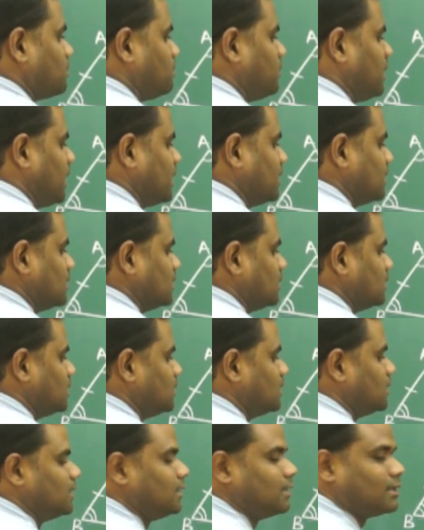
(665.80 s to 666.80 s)
are parallel,
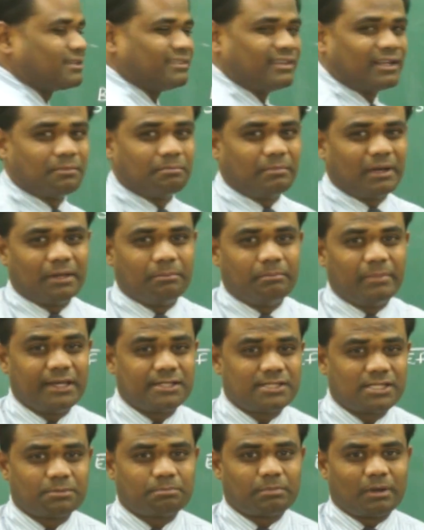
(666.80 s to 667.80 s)
then by
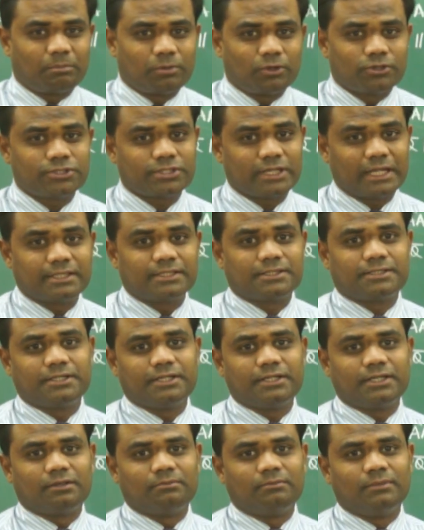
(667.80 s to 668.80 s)
basic proportionality
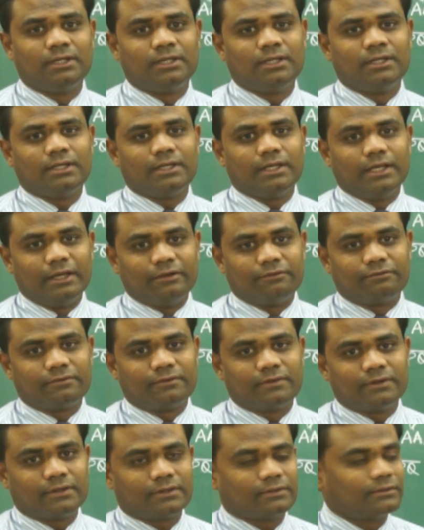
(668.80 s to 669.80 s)
theorem, if
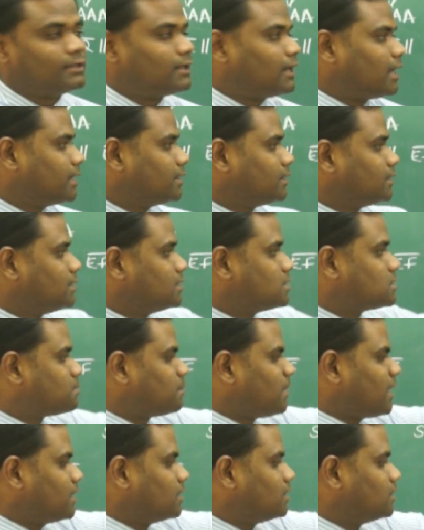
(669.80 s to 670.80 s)
the line is
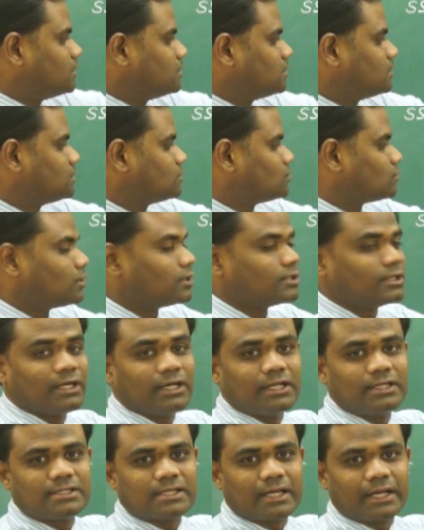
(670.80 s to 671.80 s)
parallel to the
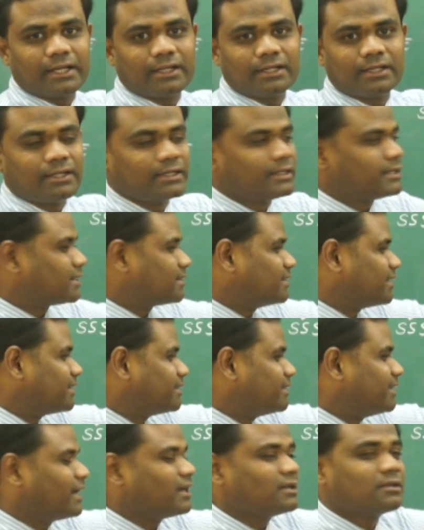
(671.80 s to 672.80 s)
third side,
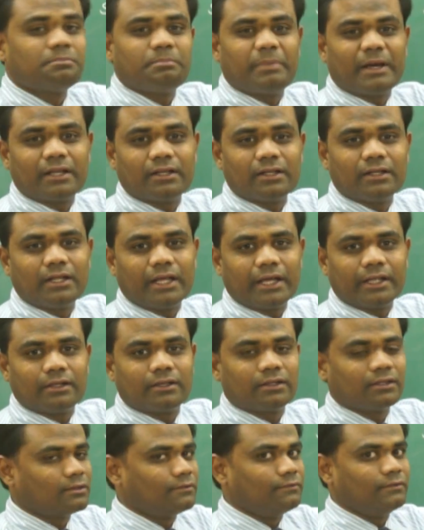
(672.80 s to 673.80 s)
then that parallel line
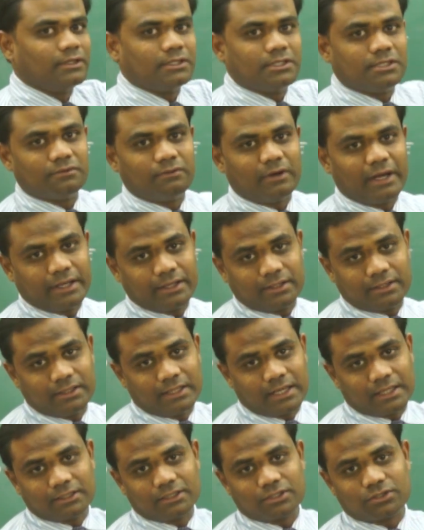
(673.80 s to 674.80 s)
will divide
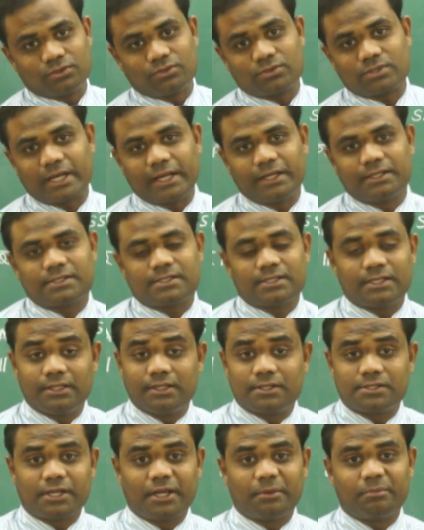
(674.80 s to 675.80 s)
the other two sides in
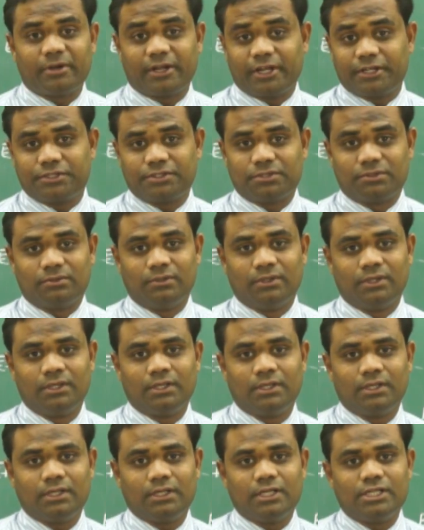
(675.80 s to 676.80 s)
the same ratio,
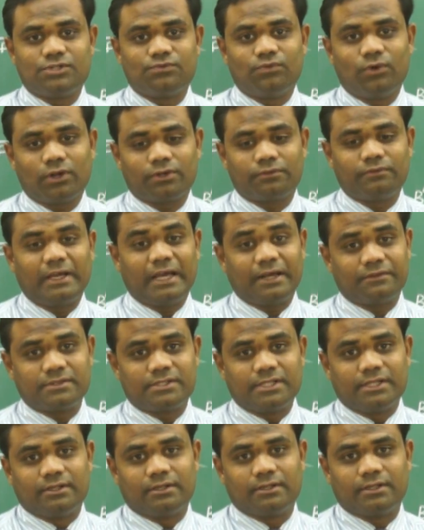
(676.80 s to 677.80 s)
is what we have
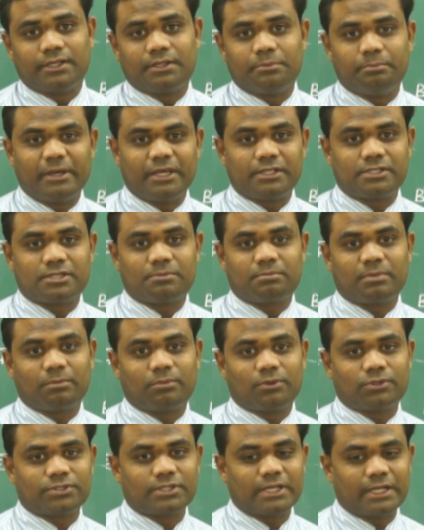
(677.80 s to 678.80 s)
seen in basic
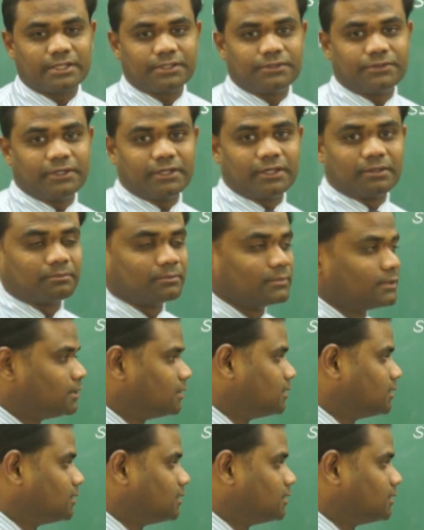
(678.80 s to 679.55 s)
proportionality theorem.